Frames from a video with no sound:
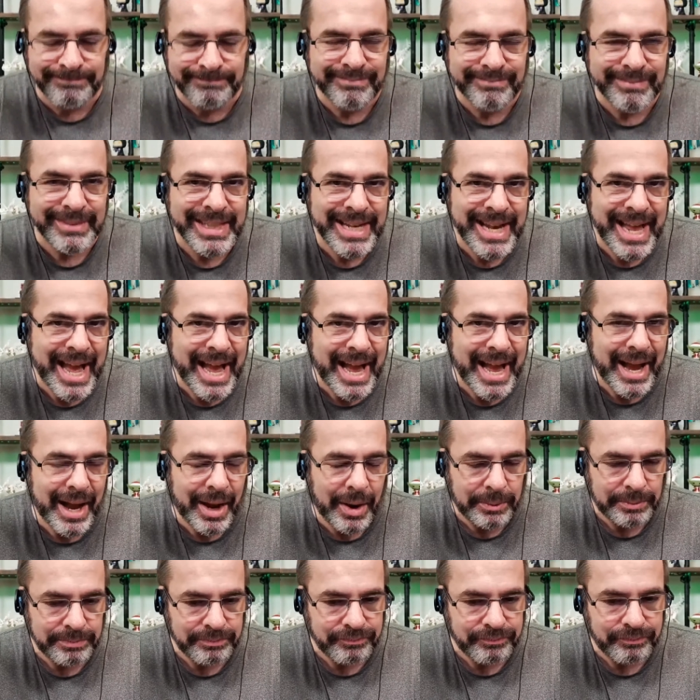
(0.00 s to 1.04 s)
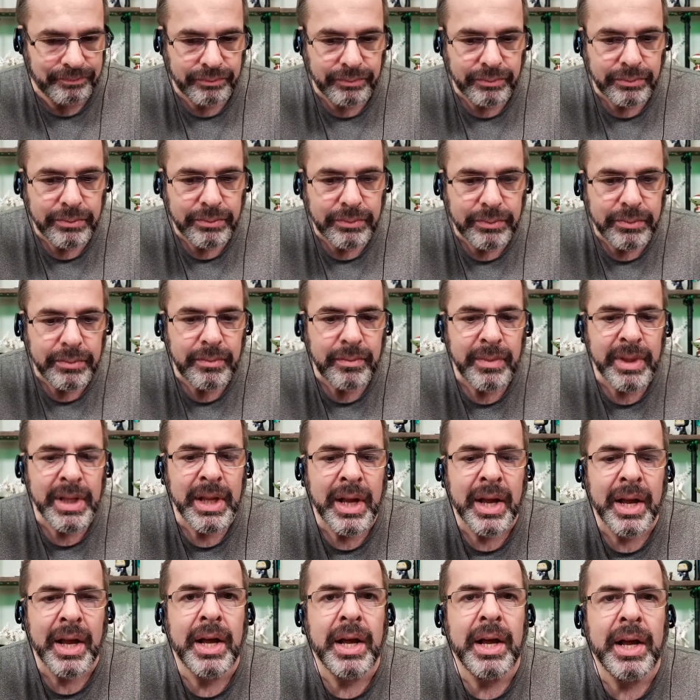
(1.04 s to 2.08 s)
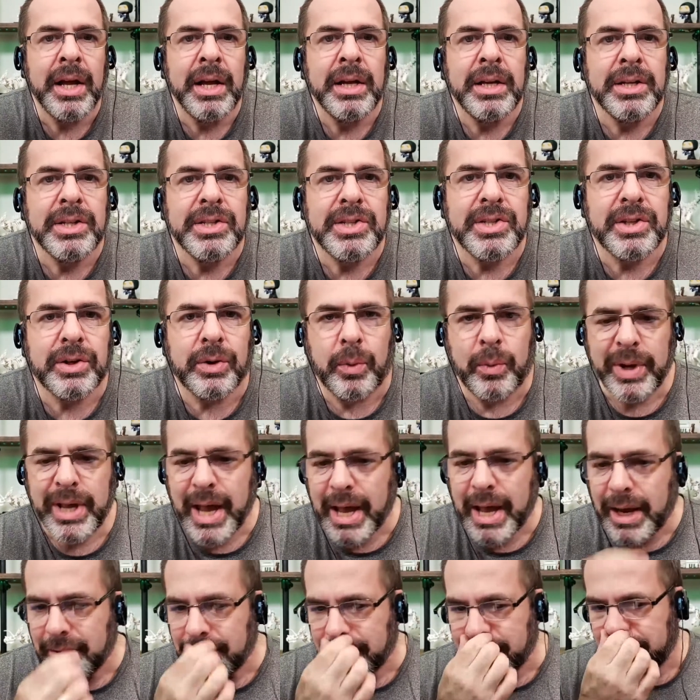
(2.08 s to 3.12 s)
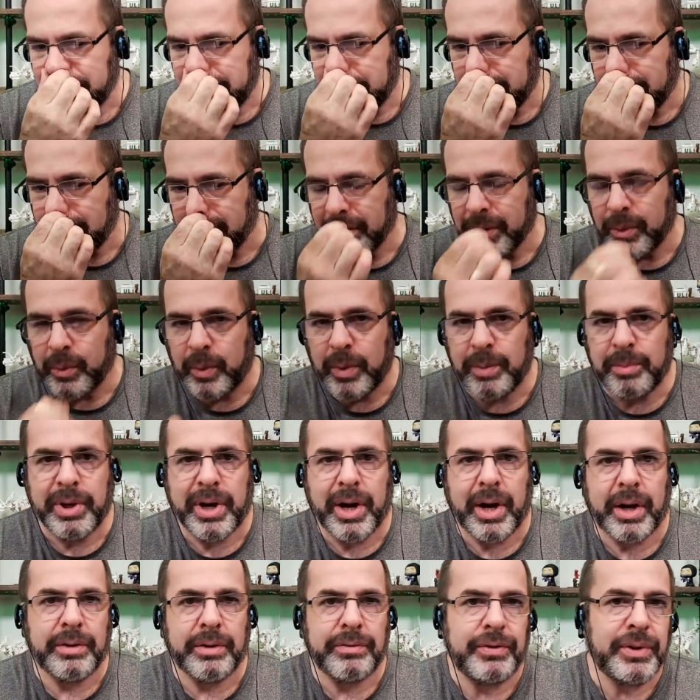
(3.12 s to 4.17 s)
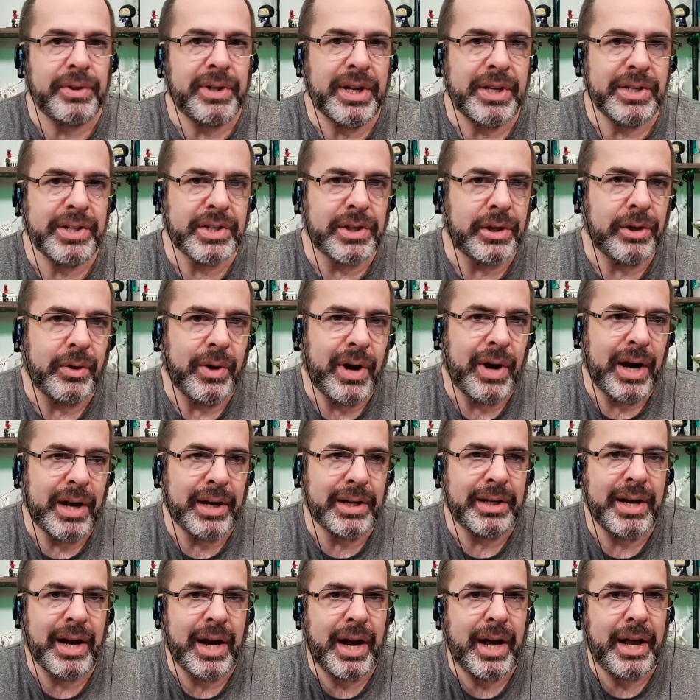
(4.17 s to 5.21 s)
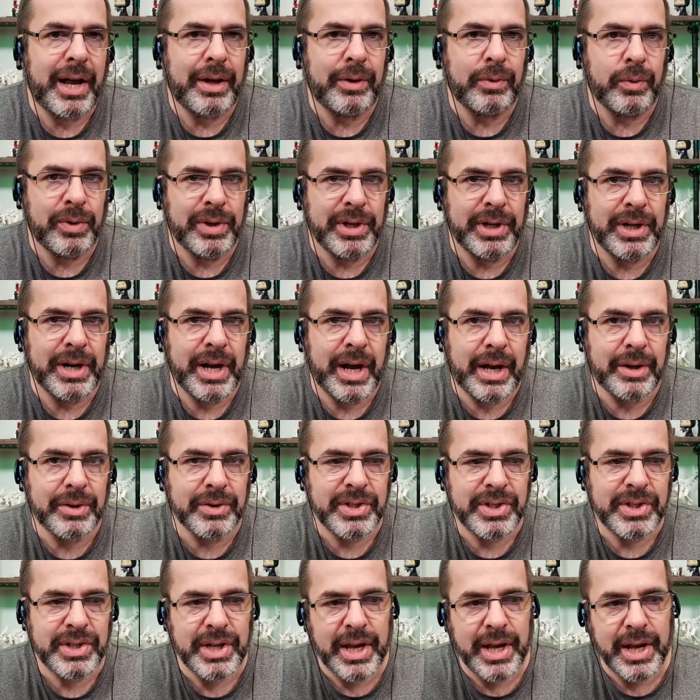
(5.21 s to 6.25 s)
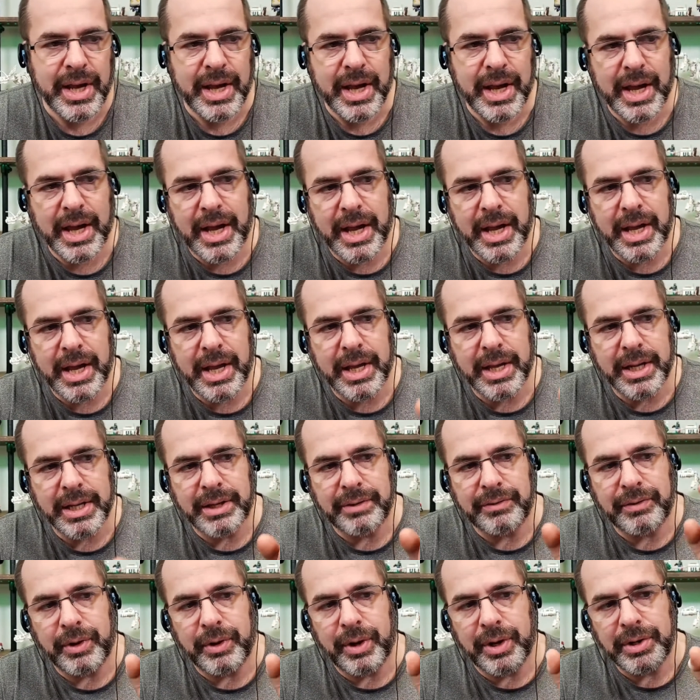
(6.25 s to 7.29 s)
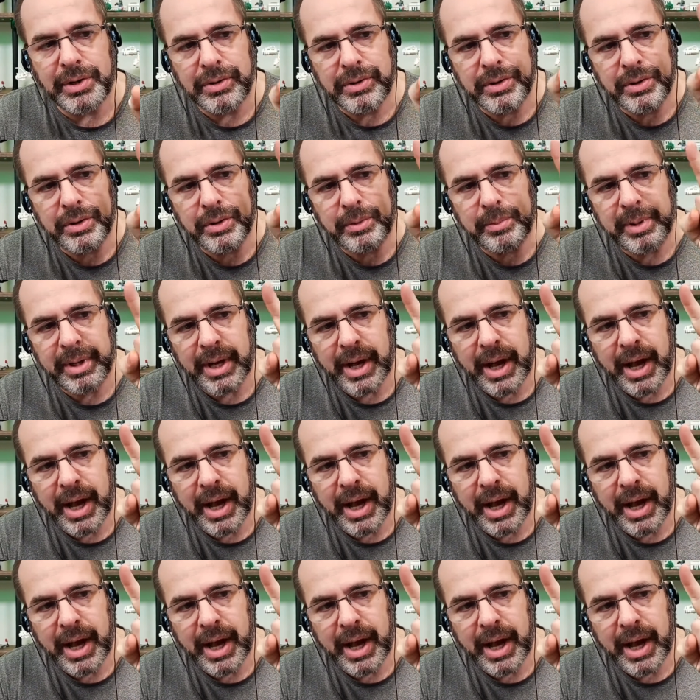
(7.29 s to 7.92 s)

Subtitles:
Now, so we had a video that we put out a few days ago on Kyle Rittenhouse, and if you're on YouTube,